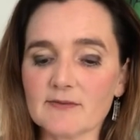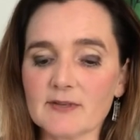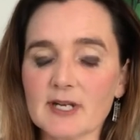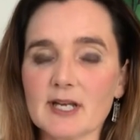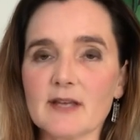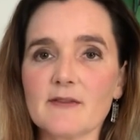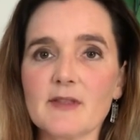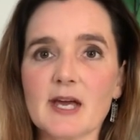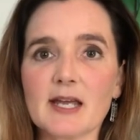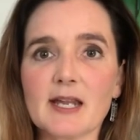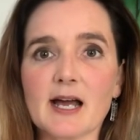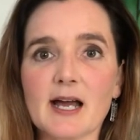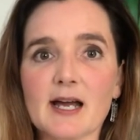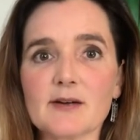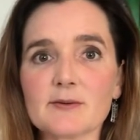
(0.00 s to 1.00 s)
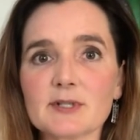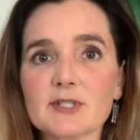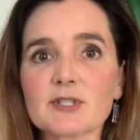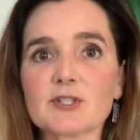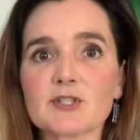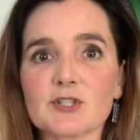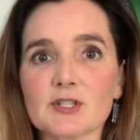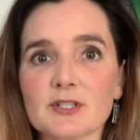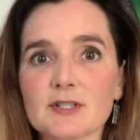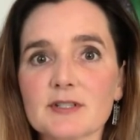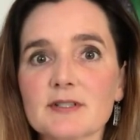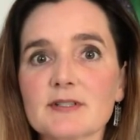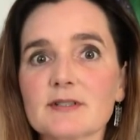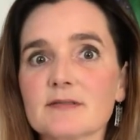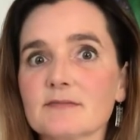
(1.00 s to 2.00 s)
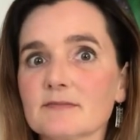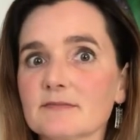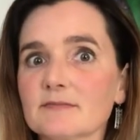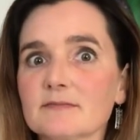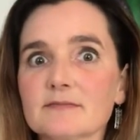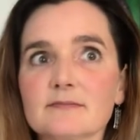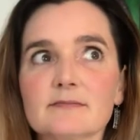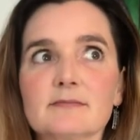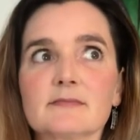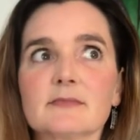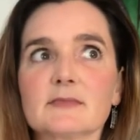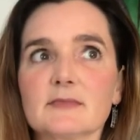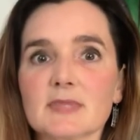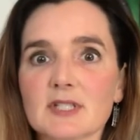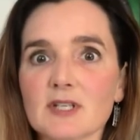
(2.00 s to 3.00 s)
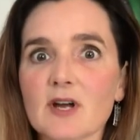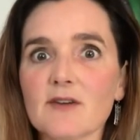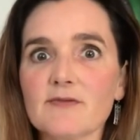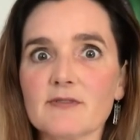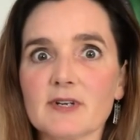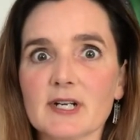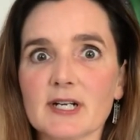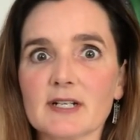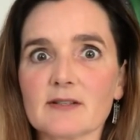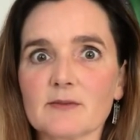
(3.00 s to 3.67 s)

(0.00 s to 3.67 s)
and then I was just suffering